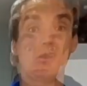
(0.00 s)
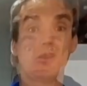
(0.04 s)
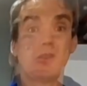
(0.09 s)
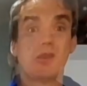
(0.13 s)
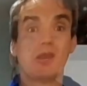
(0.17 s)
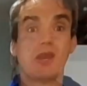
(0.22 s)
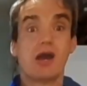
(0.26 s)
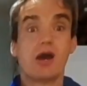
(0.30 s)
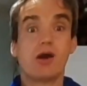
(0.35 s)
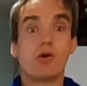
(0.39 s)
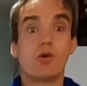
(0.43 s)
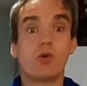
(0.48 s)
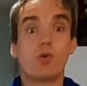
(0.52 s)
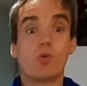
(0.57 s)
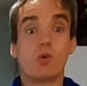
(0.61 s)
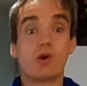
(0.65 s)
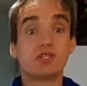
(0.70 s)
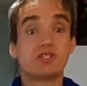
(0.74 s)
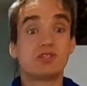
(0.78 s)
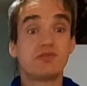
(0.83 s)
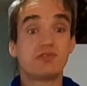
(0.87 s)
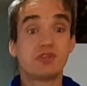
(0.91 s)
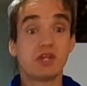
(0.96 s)
Now, once
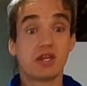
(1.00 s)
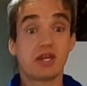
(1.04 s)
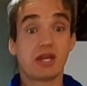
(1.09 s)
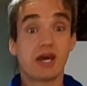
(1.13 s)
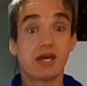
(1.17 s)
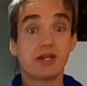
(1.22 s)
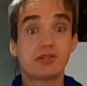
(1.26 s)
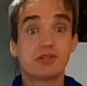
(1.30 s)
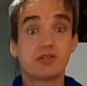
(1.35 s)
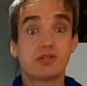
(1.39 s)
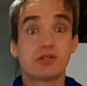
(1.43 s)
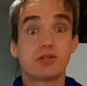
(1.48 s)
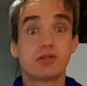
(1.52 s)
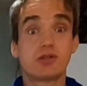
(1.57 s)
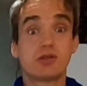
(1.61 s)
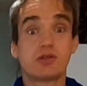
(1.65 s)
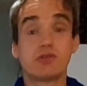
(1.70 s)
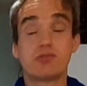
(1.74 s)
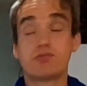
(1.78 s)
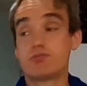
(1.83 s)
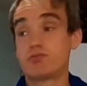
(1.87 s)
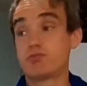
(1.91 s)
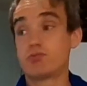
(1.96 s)
you've done that,
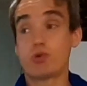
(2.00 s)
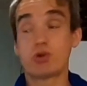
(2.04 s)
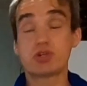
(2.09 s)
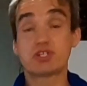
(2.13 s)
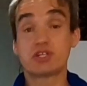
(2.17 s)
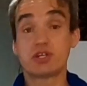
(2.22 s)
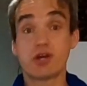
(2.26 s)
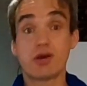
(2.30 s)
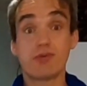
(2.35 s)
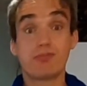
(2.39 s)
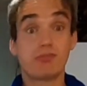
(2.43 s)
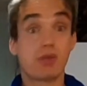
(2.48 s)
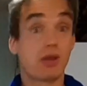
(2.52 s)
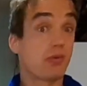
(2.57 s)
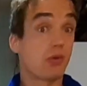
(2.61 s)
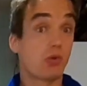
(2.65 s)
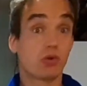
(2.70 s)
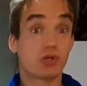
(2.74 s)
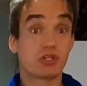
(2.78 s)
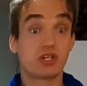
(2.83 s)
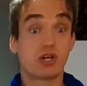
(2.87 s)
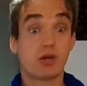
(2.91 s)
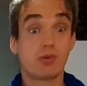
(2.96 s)
you wash it up, maybe
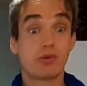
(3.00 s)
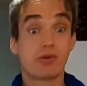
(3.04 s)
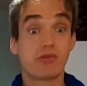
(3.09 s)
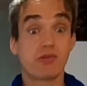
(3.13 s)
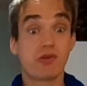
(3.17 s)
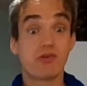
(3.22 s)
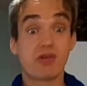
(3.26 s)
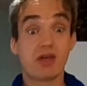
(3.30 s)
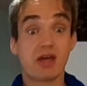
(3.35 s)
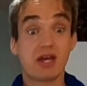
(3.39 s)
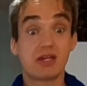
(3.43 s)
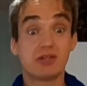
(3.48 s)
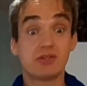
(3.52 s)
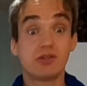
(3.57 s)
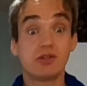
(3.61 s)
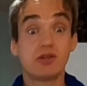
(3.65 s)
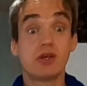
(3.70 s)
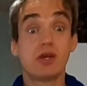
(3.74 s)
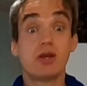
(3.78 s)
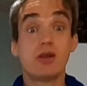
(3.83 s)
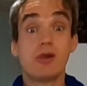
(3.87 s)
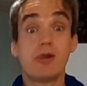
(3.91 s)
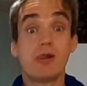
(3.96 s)
wash it up with your other hand.
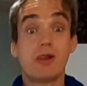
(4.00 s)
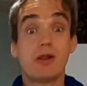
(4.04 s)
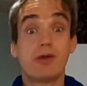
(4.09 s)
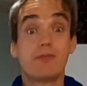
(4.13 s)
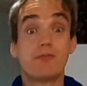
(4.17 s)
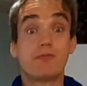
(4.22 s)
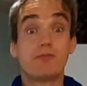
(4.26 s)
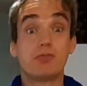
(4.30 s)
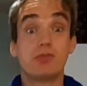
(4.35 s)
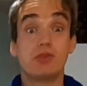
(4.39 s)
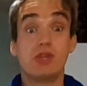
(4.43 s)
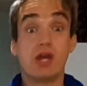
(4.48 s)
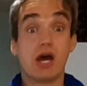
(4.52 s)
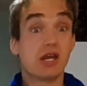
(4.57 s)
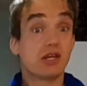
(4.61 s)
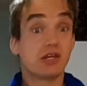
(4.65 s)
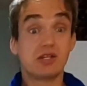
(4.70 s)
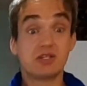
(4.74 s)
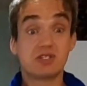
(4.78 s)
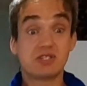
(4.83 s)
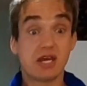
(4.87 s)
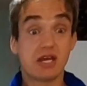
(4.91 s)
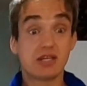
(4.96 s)
Now you
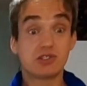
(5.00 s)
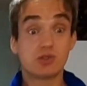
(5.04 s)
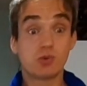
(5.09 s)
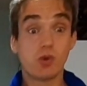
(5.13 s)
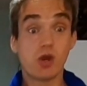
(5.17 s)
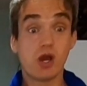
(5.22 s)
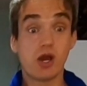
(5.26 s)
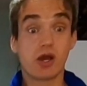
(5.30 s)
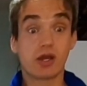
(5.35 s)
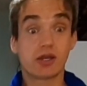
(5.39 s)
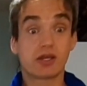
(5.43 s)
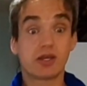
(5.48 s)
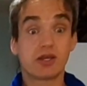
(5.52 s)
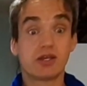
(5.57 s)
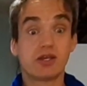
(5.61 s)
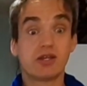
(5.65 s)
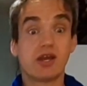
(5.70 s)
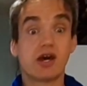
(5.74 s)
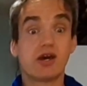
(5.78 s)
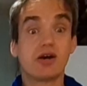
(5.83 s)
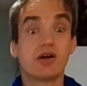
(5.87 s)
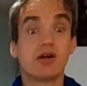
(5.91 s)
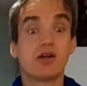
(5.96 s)
need to head to work.
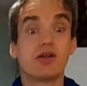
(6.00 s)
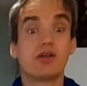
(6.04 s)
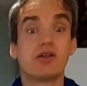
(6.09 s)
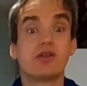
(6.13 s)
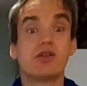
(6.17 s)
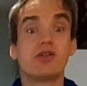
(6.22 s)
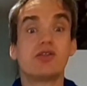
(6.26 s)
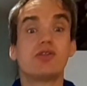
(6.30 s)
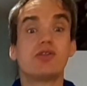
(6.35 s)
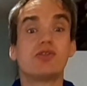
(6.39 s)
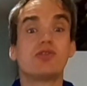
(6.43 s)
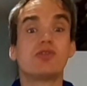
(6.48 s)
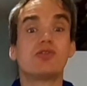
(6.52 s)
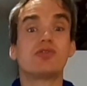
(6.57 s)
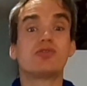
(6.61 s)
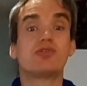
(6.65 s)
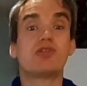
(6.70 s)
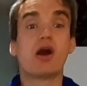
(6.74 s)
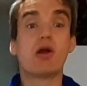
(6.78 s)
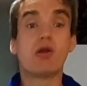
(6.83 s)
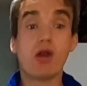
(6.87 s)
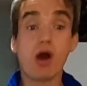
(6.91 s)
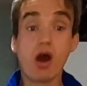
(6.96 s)
Now,
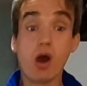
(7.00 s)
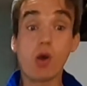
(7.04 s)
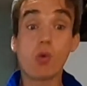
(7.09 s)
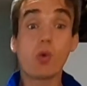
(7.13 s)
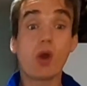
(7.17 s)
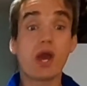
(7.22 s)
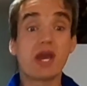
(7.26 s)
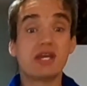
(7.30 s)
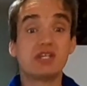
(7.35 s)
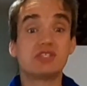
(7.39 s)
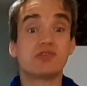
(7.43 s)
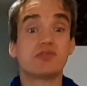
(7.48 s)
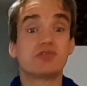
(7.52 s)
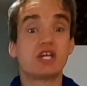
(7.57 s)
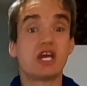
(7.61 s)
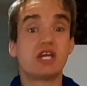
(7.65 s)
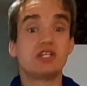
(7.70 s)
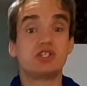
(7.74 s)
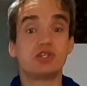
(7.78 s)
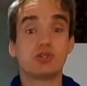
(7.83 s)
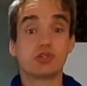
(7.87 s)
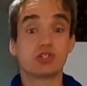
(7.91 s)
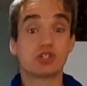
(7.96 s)
there are ways of
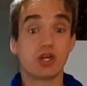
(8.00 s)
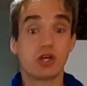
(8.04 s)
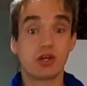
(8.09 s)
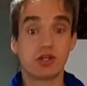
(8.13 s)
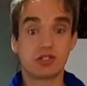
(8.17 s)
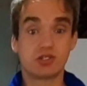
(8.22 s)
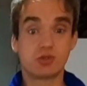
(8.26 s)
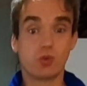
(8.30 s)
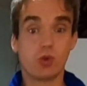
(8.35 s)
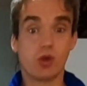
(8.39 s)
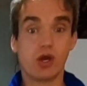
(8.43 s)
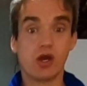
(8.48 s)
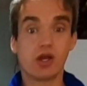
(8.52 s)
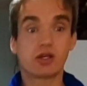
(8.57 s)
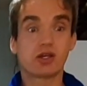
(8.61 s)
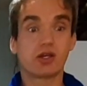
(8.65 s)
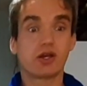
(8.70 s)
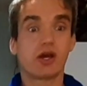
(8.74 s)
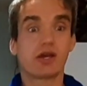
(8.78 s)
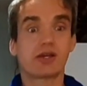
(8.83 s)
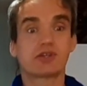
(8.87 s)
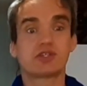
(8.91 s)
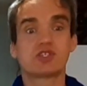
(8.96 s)
changing your journey to work,
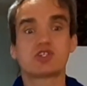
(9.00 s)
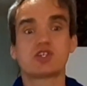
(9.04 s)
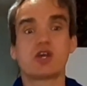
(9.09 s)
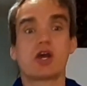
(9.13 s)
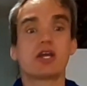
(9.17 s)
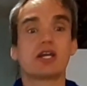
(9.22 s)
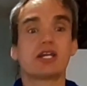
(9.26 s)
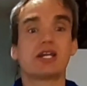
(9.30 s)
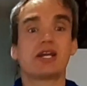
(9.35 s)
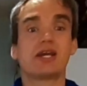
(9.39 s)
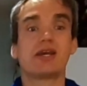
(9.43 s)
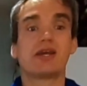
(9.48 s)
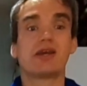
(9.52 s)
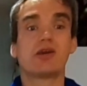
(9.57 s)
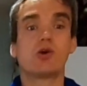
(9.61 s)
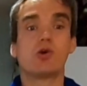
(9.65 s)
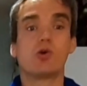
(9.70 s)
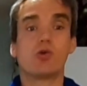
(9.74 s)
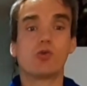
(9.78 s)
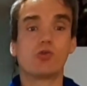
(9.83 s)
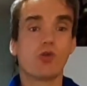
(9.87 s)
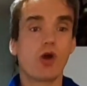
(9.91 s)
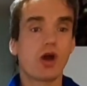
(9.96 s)
like cycling
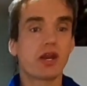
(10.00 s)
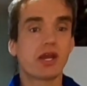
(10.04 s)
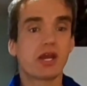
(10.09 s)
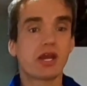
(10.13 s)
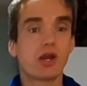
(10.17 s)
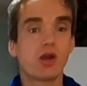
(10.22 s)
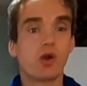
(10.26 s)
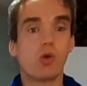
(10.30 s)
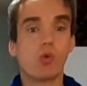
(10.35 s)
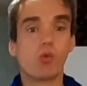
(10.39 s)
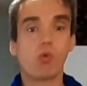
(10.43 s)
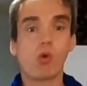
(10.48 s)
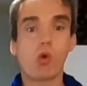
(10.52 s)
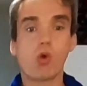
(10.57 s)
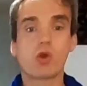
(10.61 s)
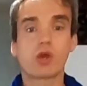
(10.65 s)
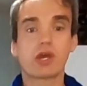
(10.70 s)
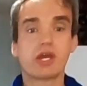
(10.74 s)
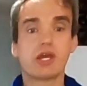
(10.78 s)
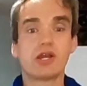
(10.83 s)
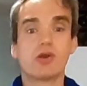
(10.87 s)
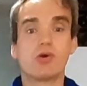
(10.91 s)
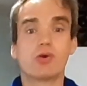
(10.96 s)
or running or
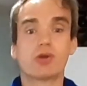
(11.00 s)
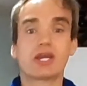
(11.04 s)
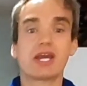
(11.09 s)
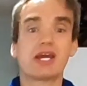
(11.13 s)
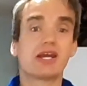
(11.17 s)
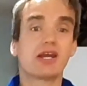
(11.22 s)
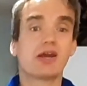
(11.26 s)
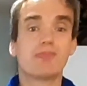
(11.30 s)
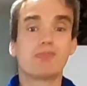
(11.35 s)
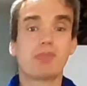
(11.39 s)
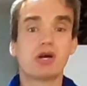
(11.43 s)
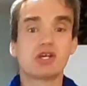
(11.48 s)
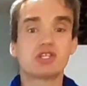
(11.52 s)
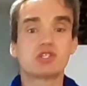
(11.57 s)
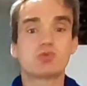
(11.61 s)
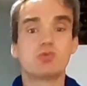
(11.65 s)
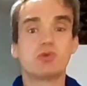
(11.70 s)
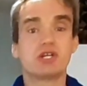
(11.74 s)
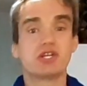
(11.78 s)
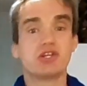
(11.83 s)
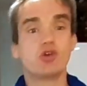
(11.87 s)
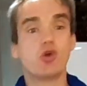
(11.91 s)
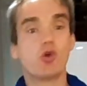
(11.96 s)
walking or getting a bus when
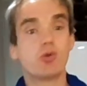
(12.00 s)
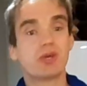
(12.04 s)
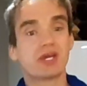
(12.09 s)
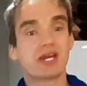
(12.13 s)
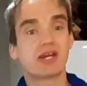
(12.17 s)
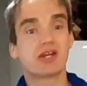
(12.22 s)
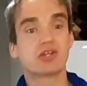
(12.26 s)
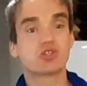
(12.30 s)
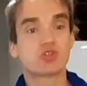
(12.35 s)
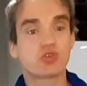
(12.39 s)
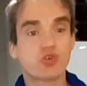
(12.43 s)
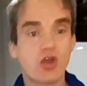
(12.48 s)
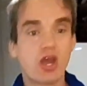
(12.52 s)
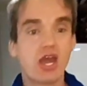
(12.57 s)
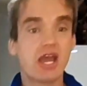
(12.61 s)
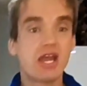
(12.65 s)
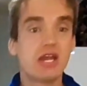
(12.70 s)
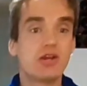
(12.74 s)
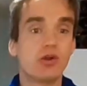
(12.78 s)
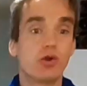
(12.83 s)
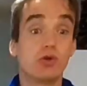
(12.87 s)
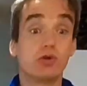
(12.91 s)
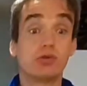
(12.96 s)
you normally get a train,
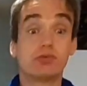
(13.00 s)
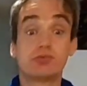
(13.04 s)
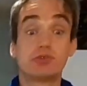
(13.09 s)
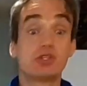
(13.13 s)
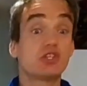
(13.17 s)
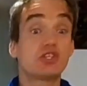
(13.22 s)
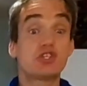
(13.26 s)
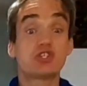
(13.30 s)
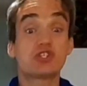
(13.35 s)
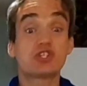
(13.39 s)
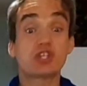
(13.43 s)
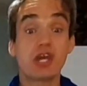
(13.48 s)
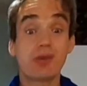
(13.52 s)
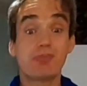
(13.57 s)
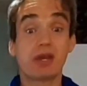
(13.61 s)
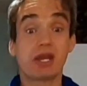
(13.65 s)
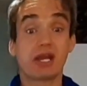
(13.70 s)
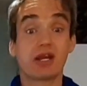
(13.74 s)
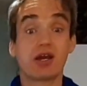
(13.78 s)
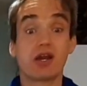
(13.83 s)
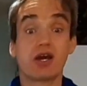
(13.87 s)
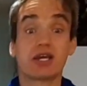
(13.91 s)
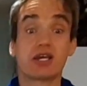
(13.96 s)
or just
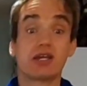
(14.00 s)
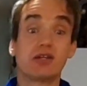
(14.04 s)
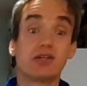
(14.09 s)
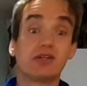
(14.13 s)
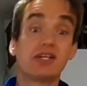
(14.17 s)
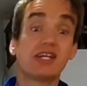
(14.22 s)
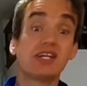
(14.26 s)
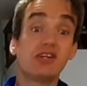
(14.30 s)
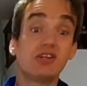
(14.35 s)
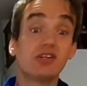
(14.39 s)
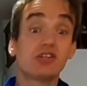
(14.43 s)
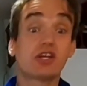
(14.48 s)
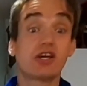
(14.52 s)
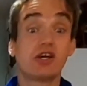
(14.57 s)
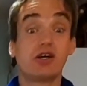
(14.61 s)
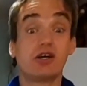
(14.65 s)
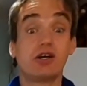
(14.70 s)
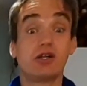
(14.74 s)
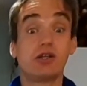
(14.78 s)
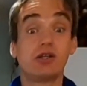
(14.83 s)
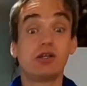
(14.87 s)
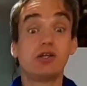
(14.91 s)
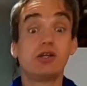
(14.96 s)
skipping like a little
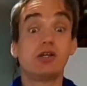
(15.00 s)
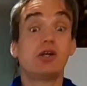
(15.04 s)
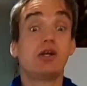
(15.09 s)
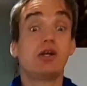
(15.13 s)
girl.